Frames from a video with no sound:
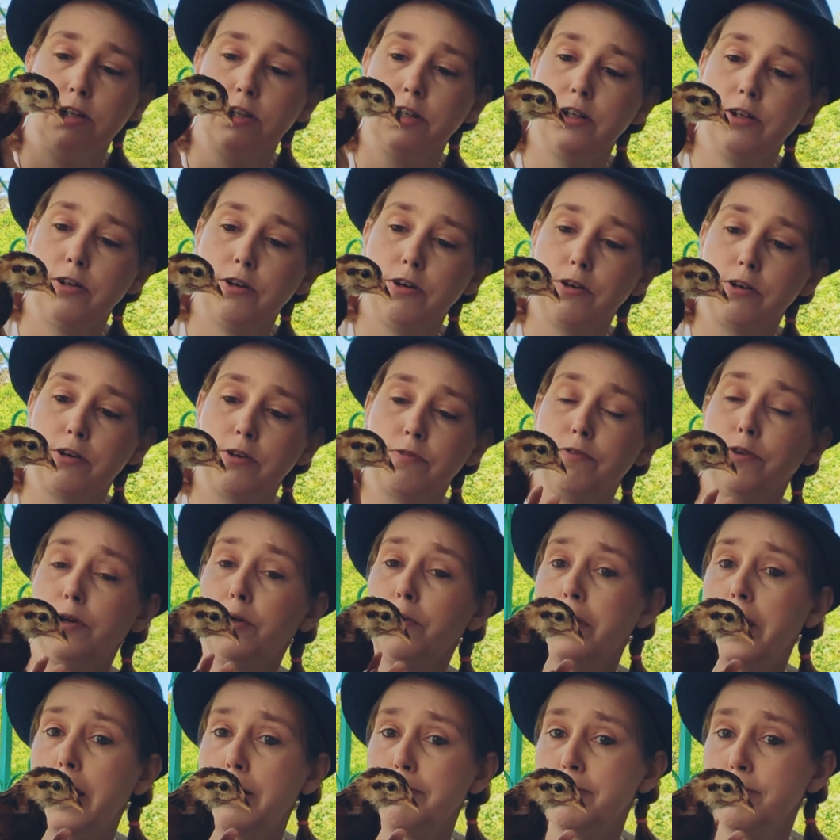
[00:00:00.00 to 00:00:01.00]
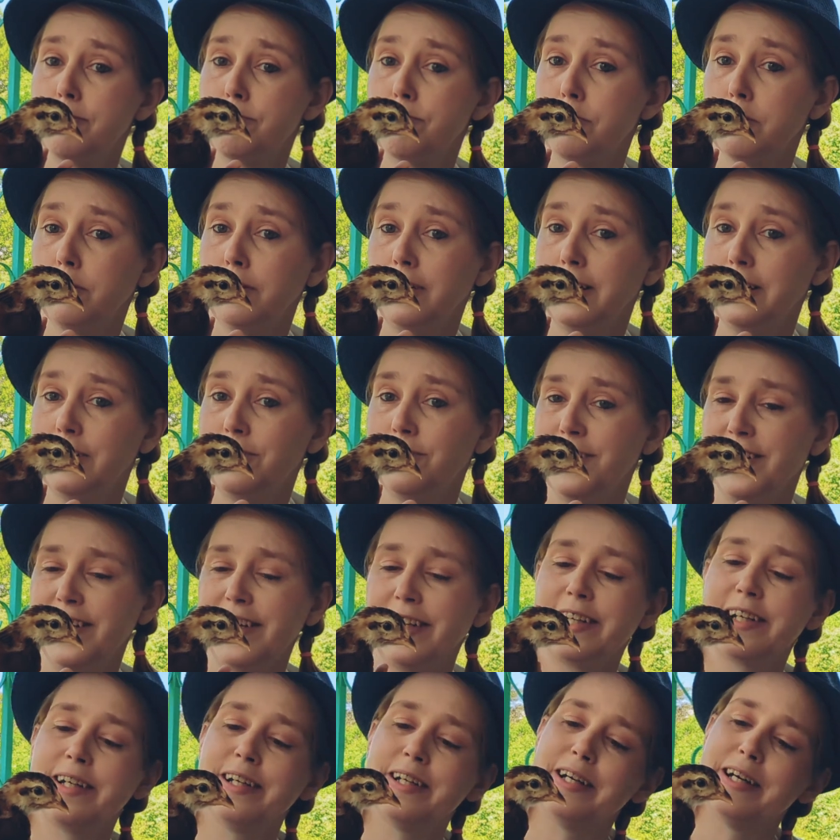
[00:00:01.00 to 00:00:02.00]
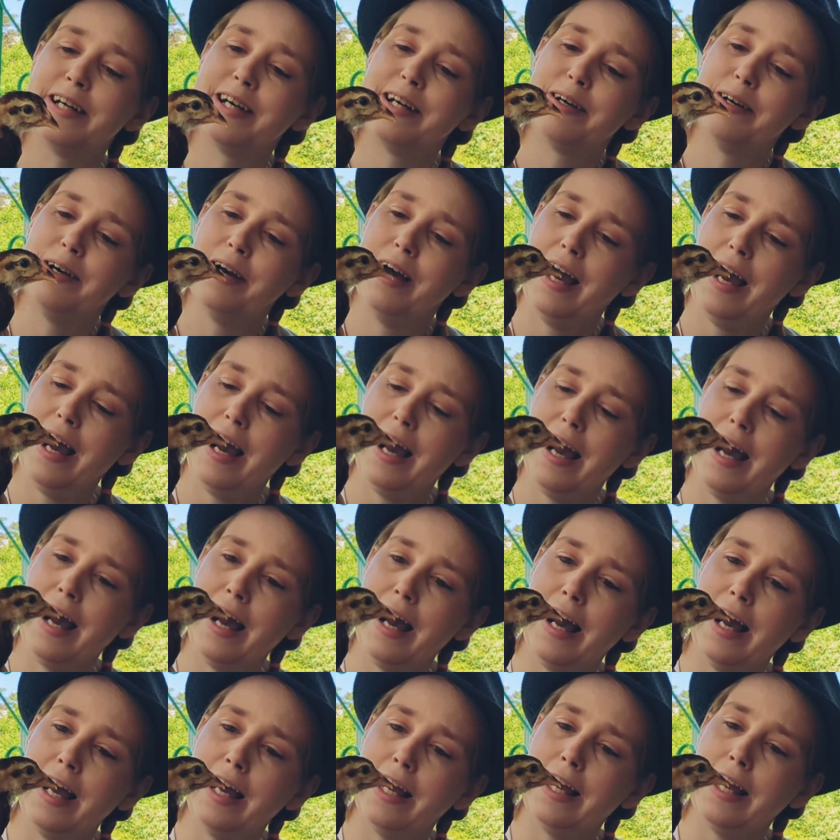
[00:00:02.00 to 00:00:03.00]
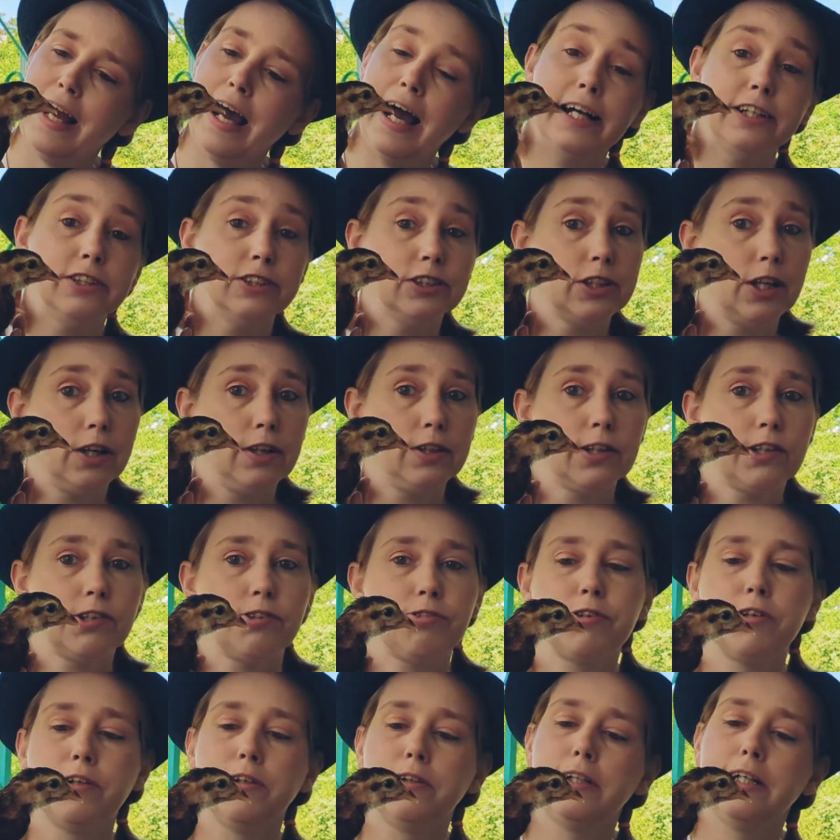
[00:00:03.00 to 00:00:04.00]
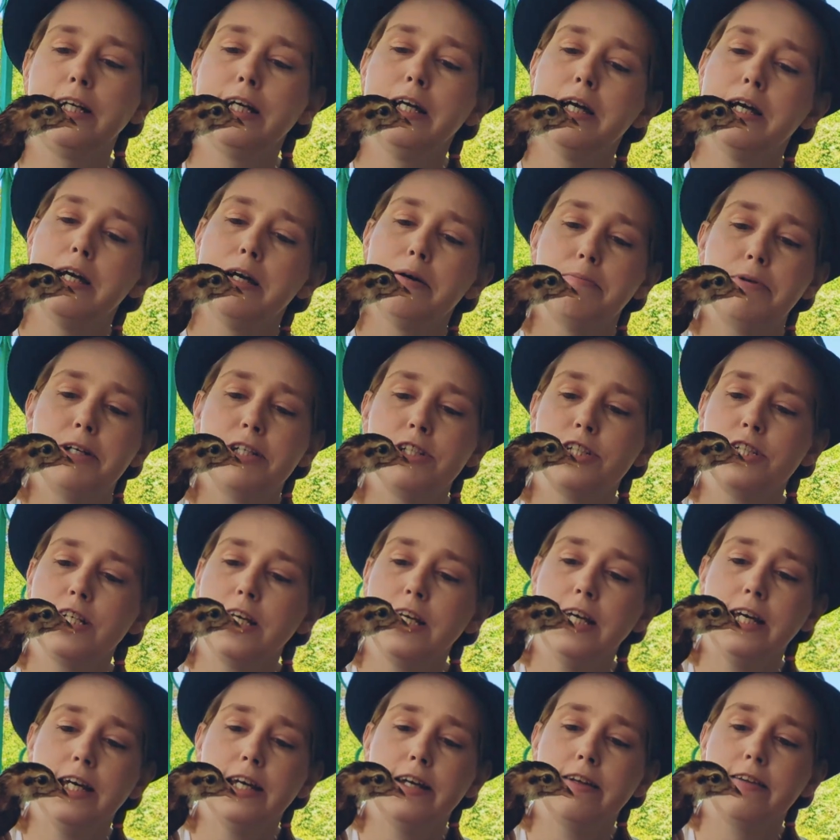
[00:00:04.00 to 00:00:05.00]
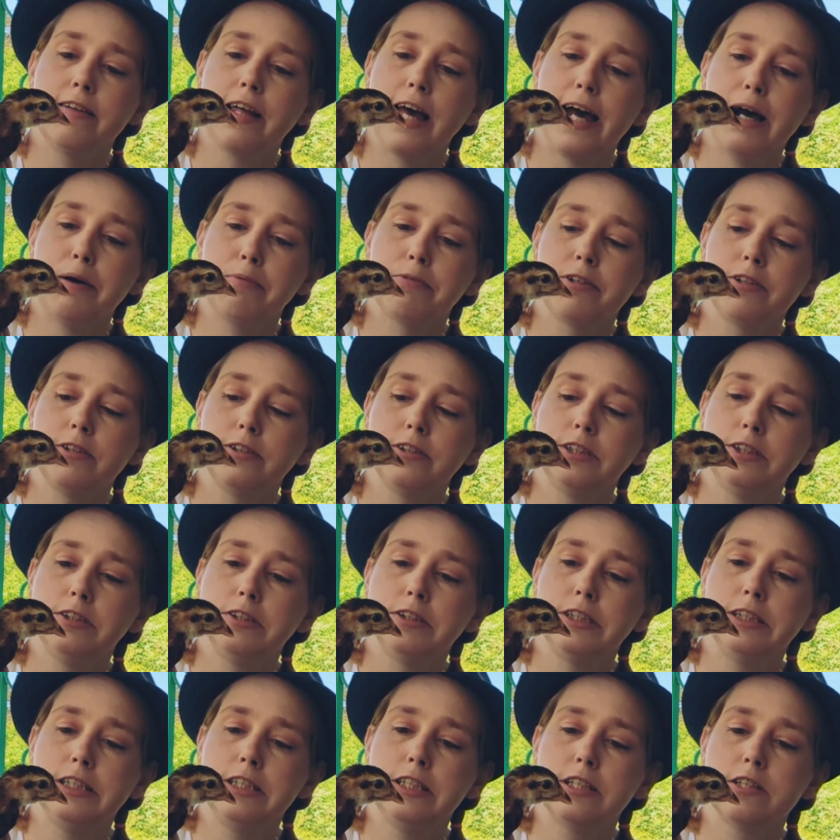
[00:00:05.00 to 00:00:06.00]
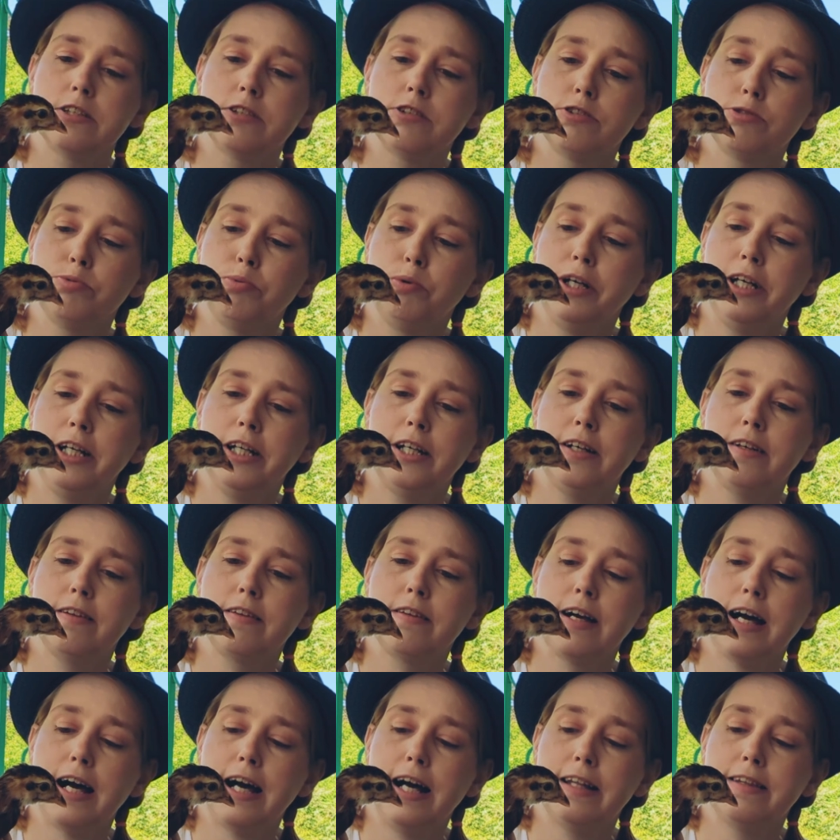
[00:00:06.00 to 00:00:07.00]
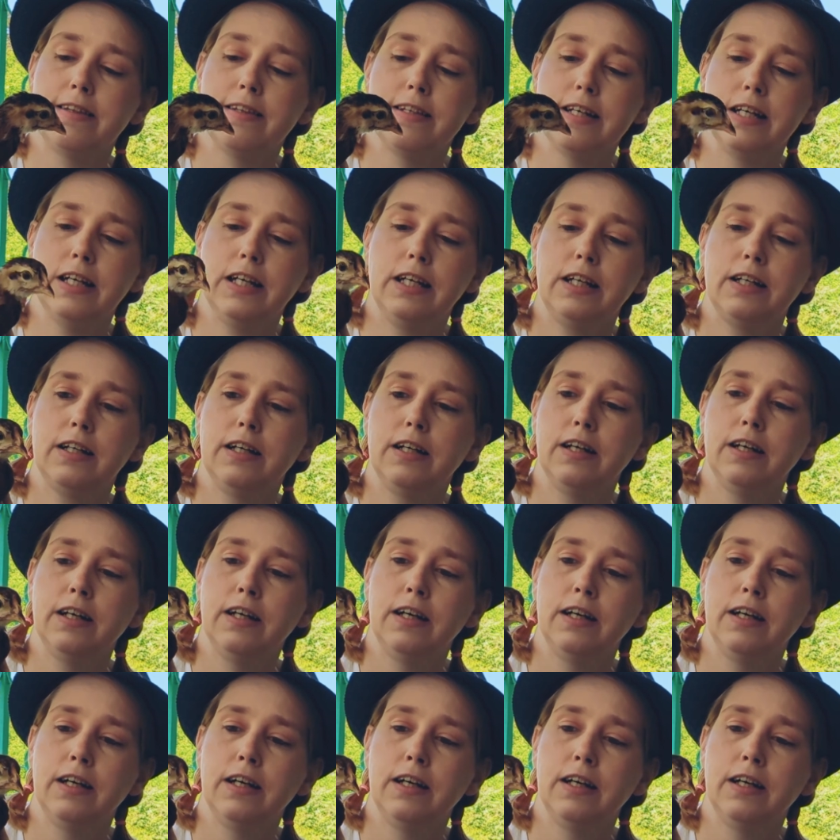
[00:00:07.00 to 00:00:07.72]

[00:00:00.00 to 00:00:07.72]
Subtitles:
her full name is Trulieachick. I just call her Trulie, but she is absolutely the sweetest. I think